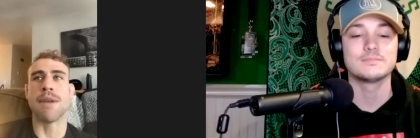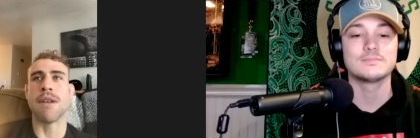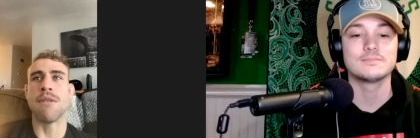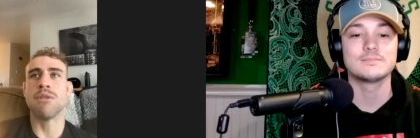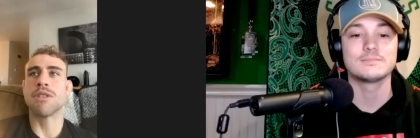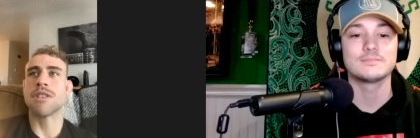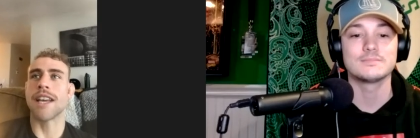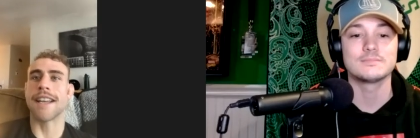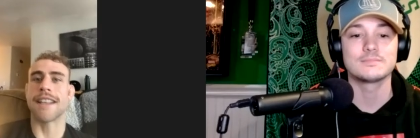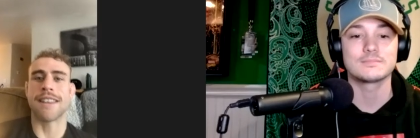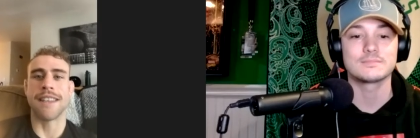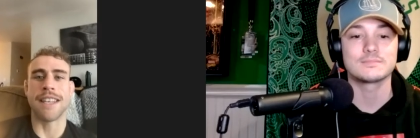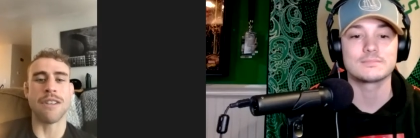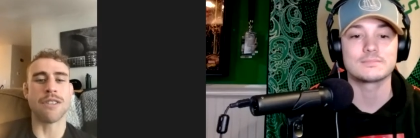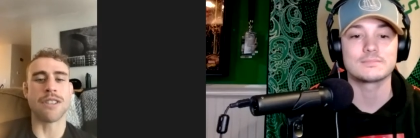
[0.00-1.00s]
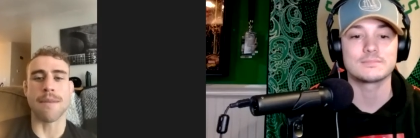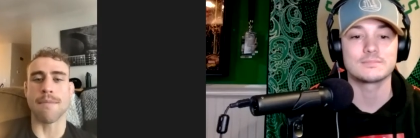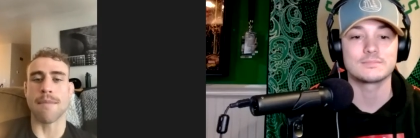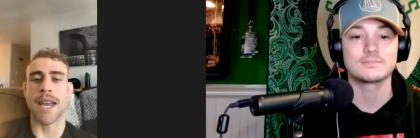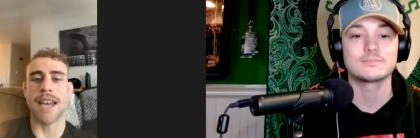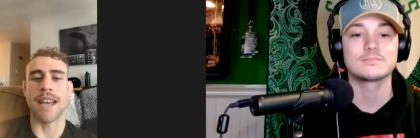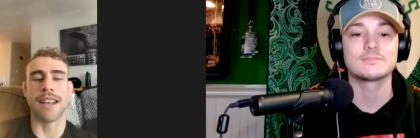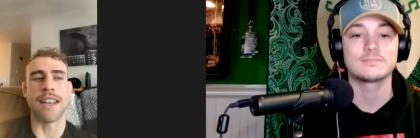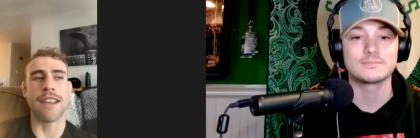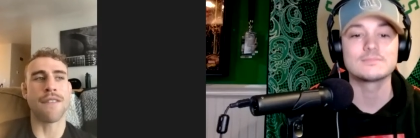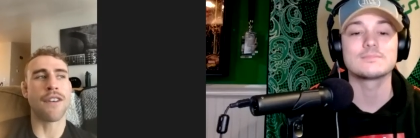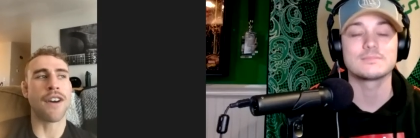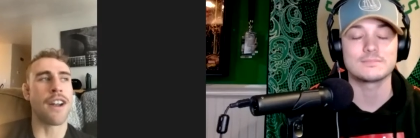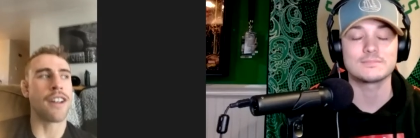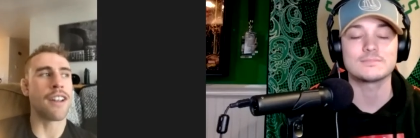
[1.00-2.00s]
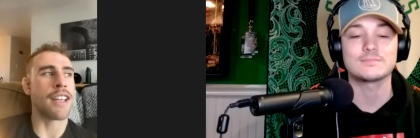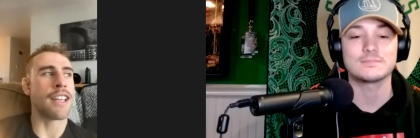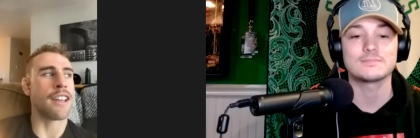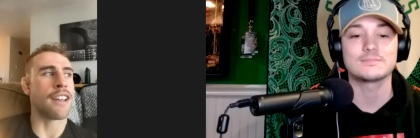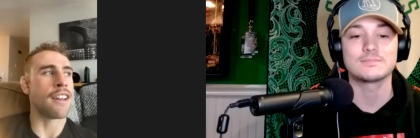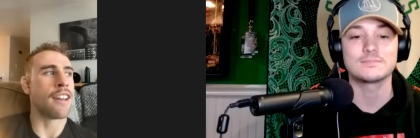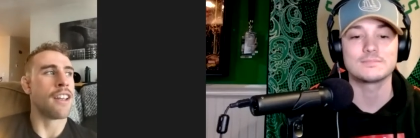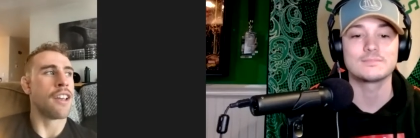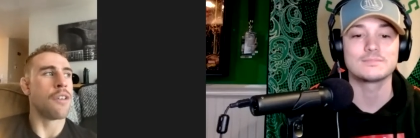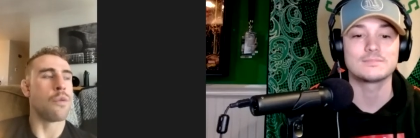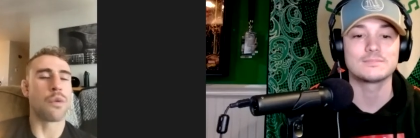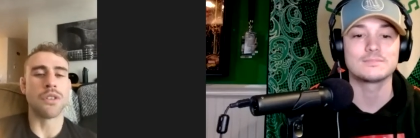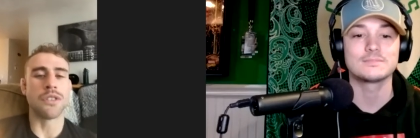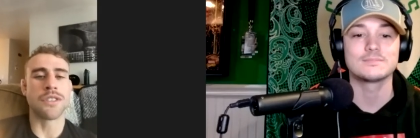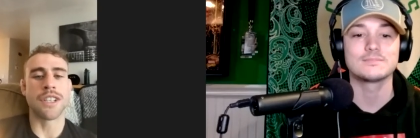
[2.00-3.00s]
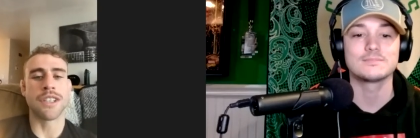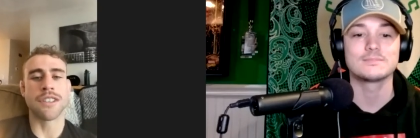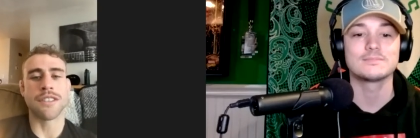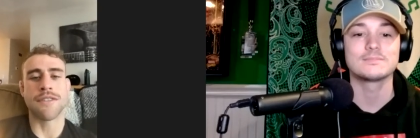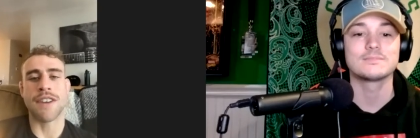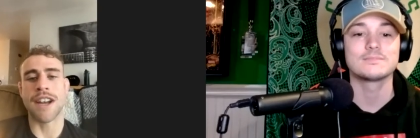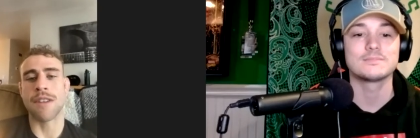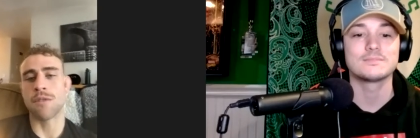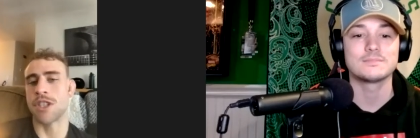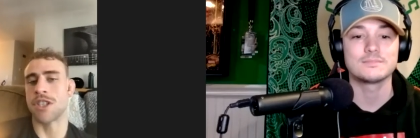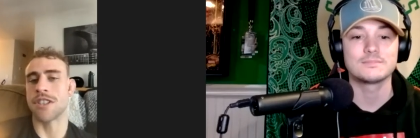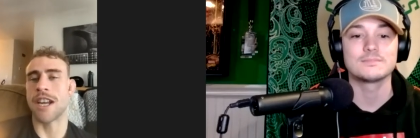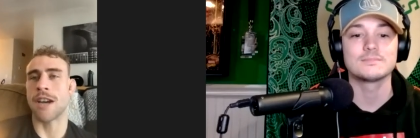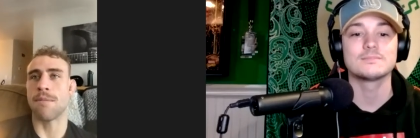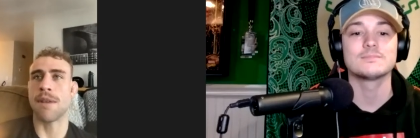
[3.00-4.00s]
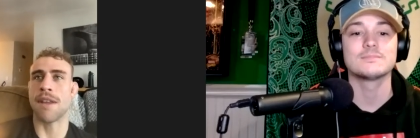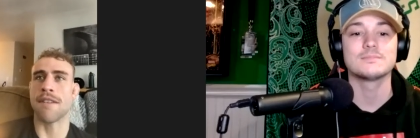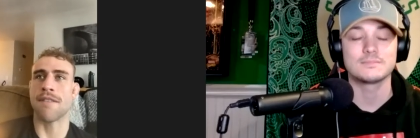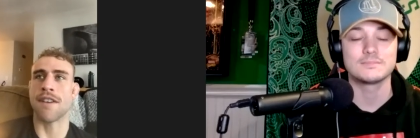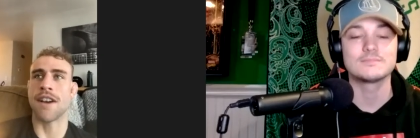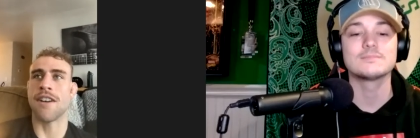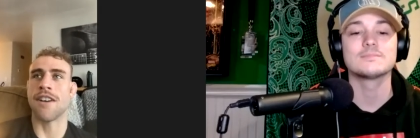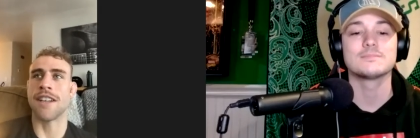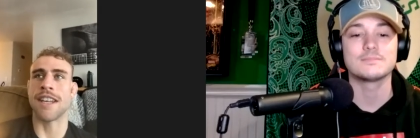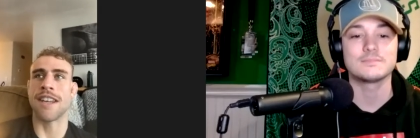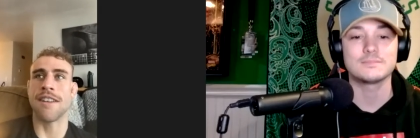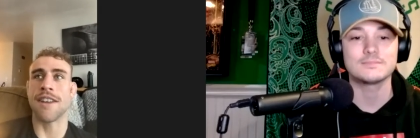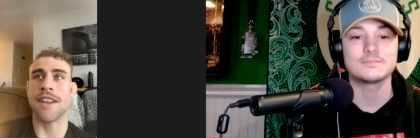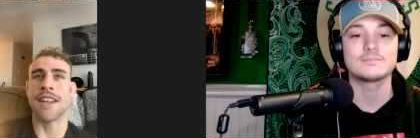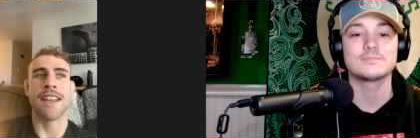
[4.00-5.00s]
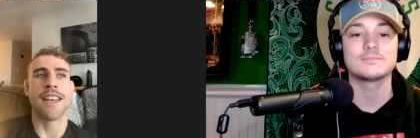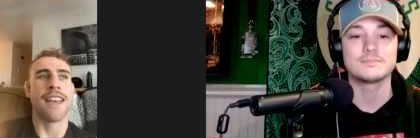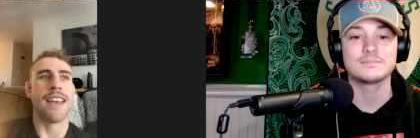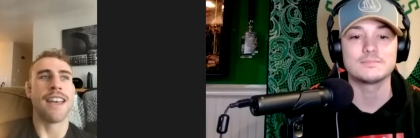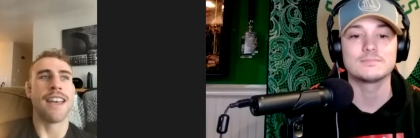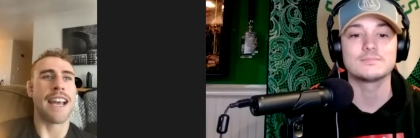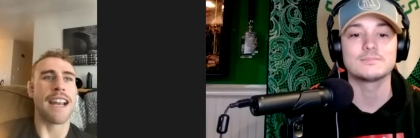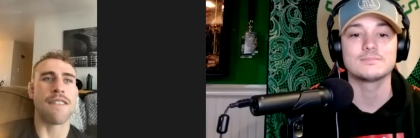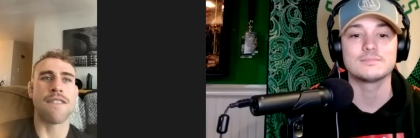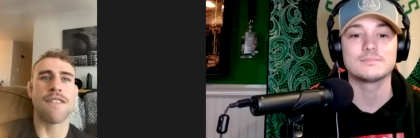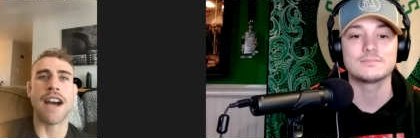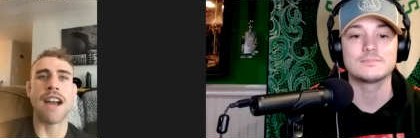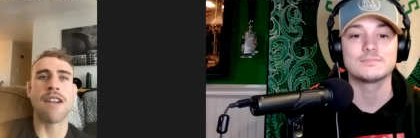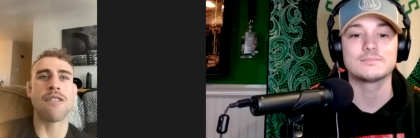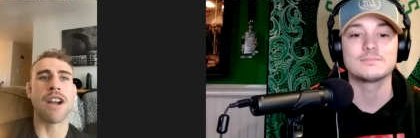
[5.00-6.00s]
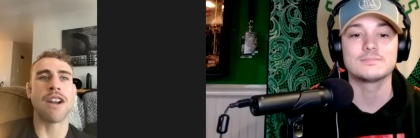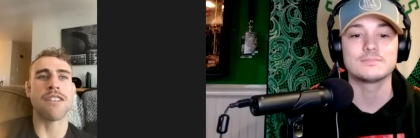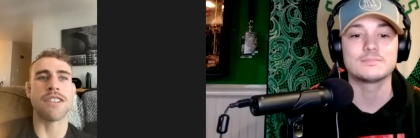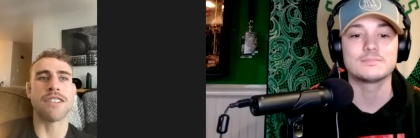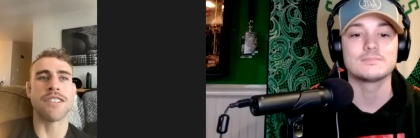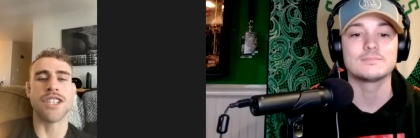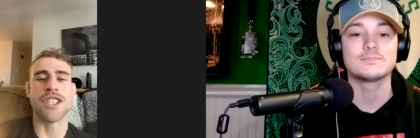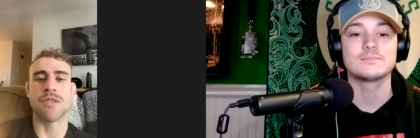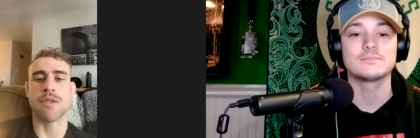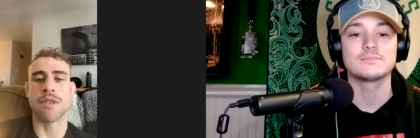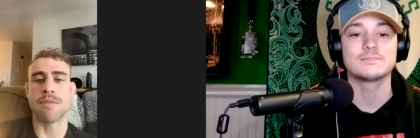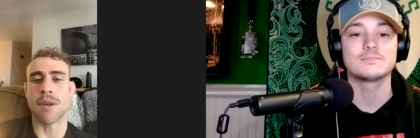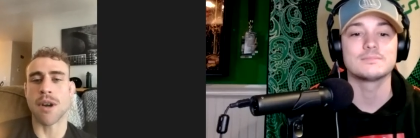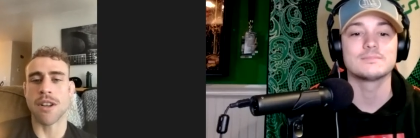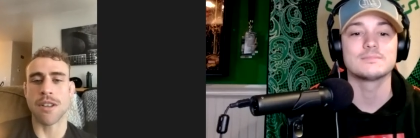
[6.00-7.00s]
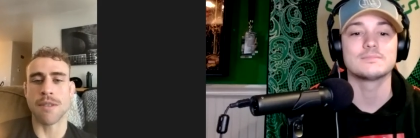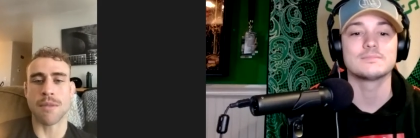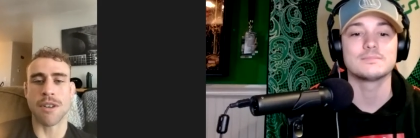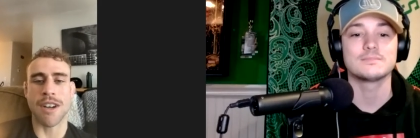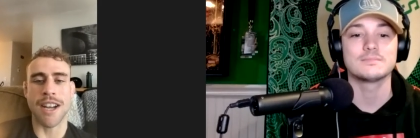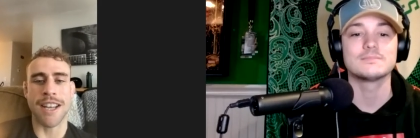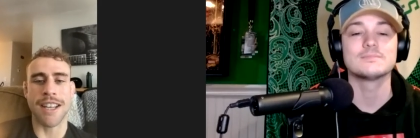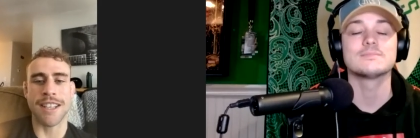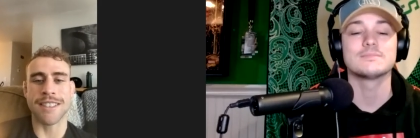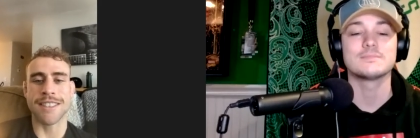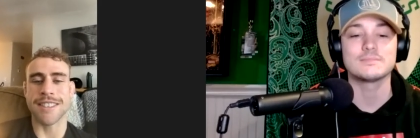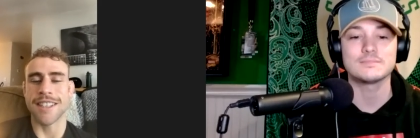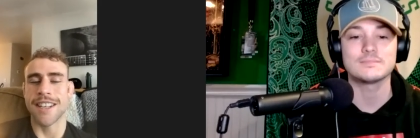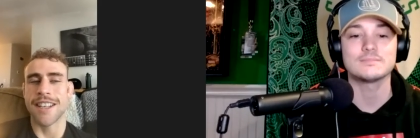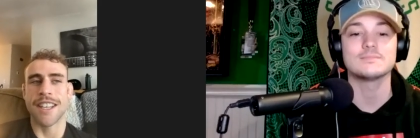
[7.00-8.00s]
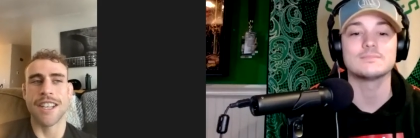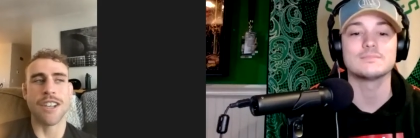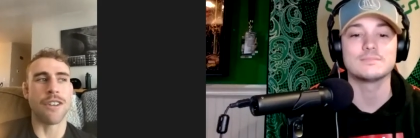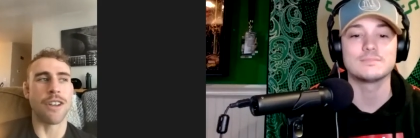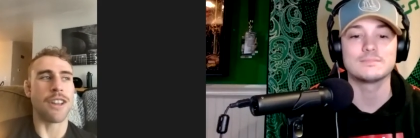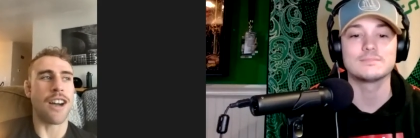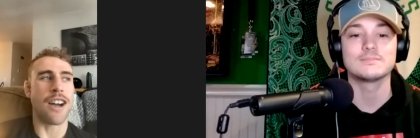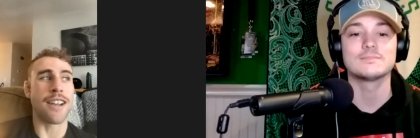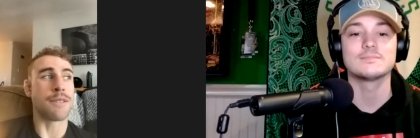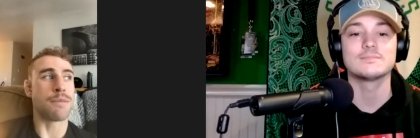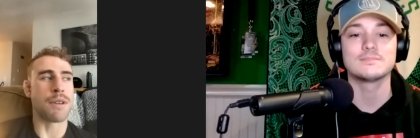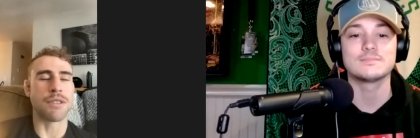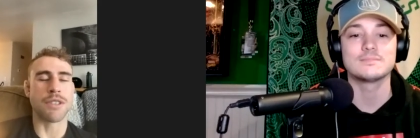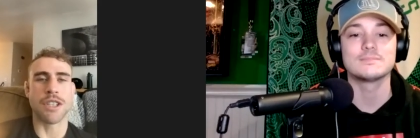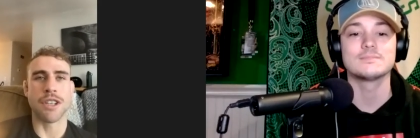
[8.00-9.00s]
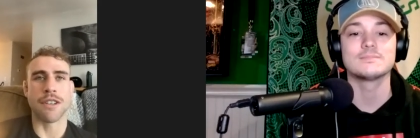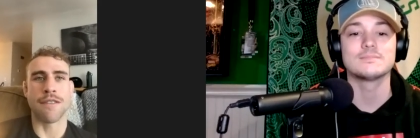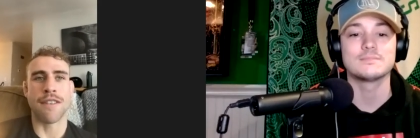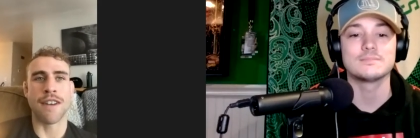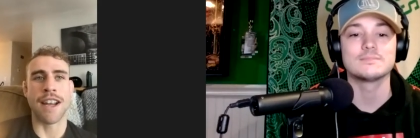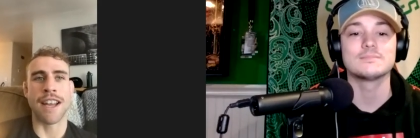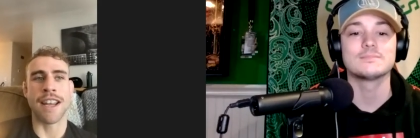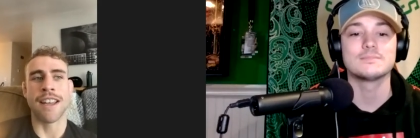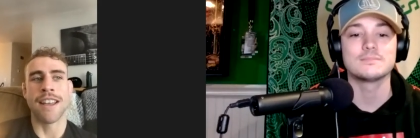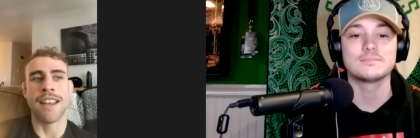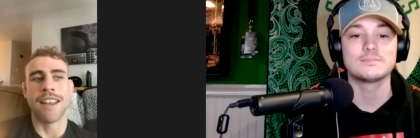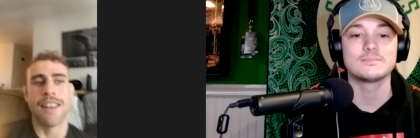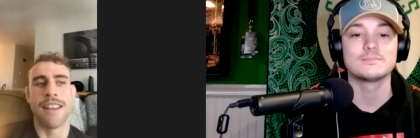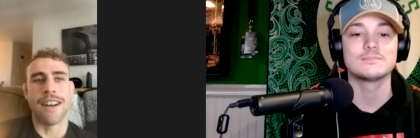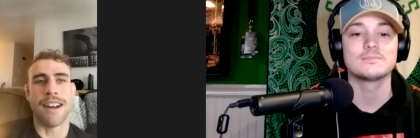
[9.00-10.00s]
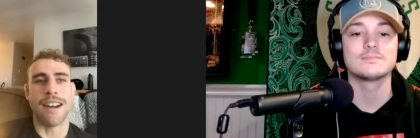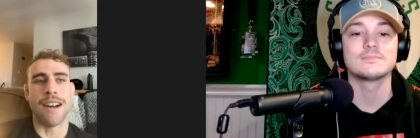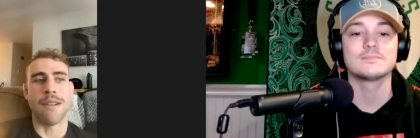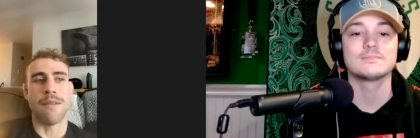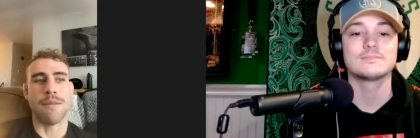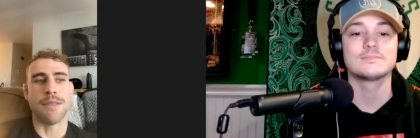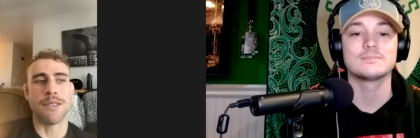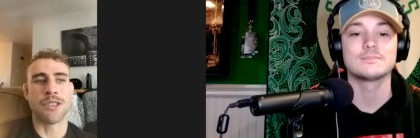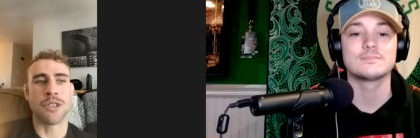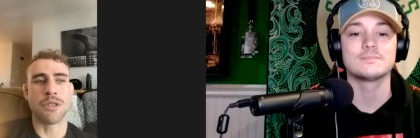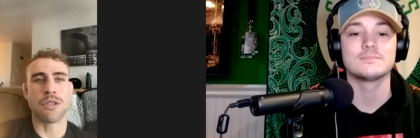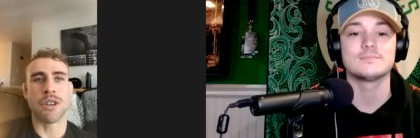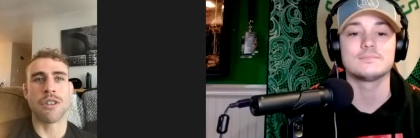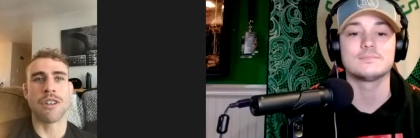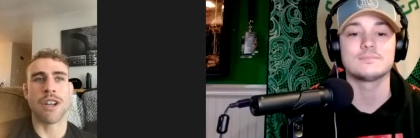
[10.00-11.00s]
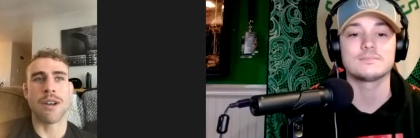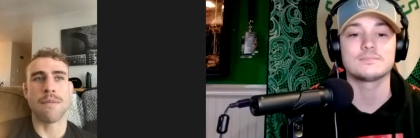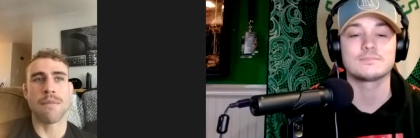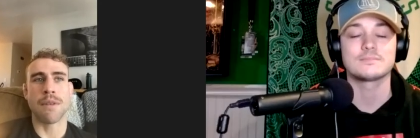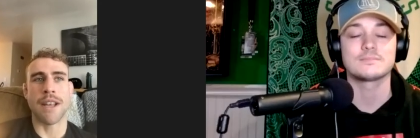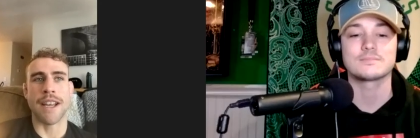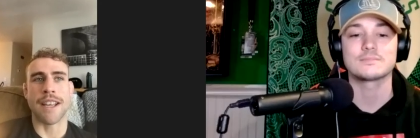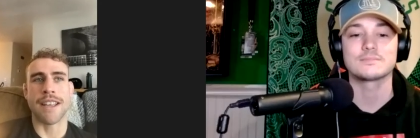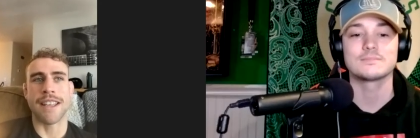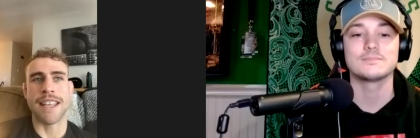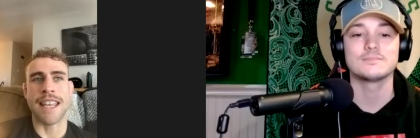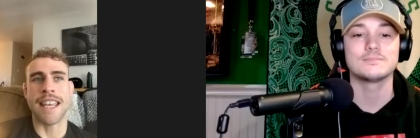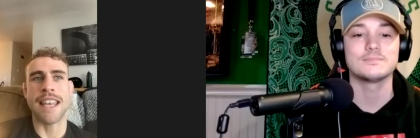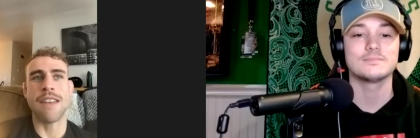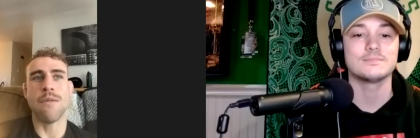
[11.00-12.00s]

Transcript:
Speaker 1: he was the man. He fought in World Series of Fighting, which is now PFL. And he had a 5-round decision with Marlon Moraes. Mm-hmm. You know, he lost, but it was a good fight. So growing up, like he